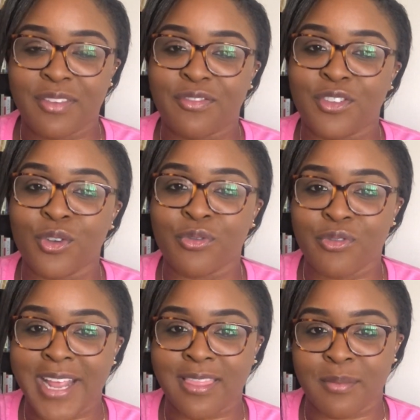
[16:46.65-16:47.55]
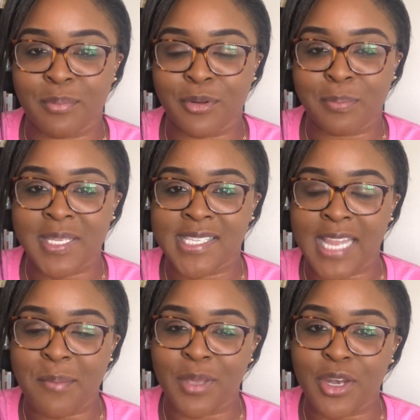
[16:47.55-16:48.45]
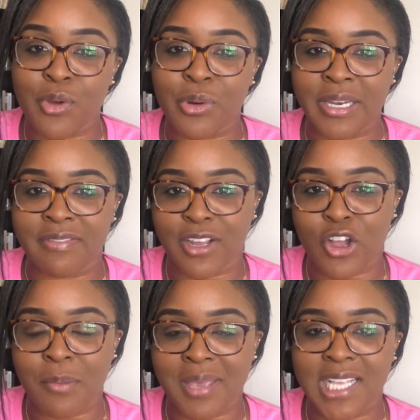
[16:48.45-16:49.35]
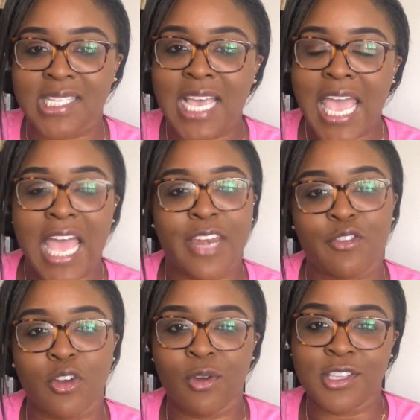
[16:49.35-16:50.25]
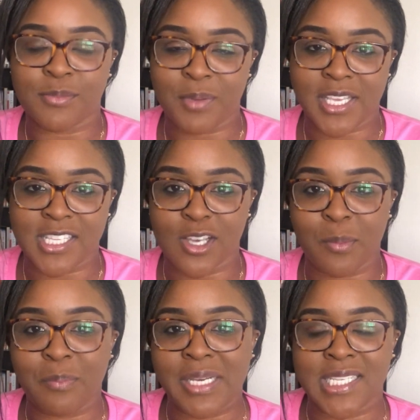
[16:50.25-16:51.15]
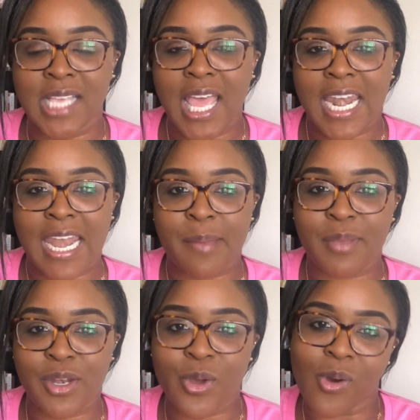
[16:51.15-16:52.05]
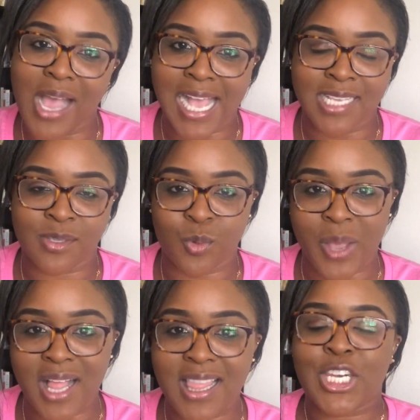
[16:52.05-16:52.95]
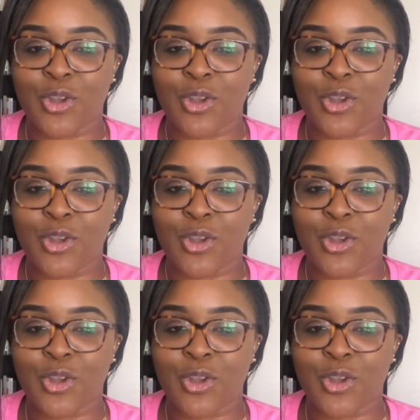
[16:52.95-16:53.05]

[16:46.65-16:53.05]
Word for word: If you've read the book, please let me know, leave a comment, and if you're going to pick it up, please let me know as well.